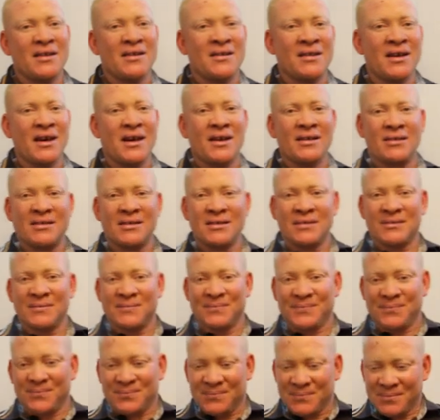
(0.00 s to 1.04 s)
that
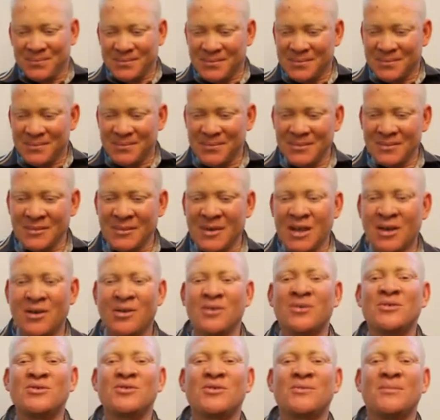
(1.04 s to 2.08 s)
the
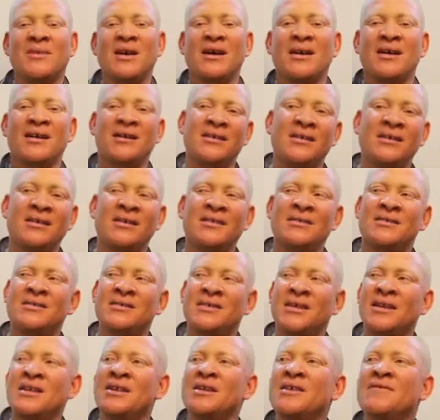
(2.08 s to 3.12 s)
consumer is
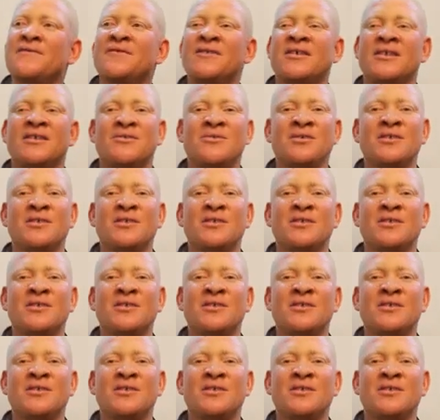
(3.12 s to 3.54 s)
indifferent,